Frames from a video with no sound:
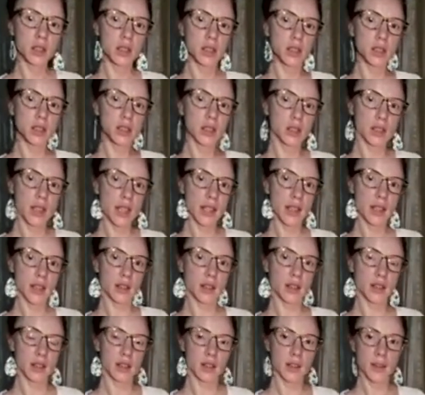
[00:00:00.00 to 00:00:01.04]

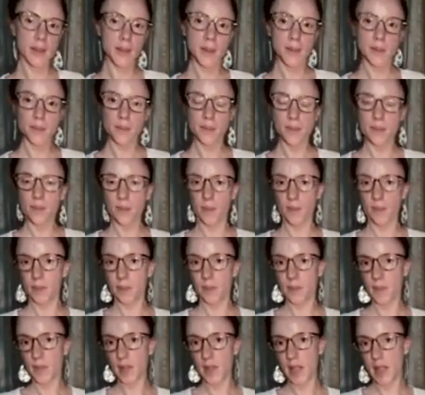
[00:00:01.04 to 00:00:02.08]

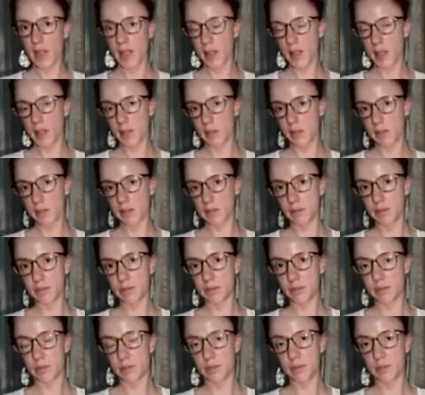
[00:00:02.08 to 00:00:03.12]
[no speech]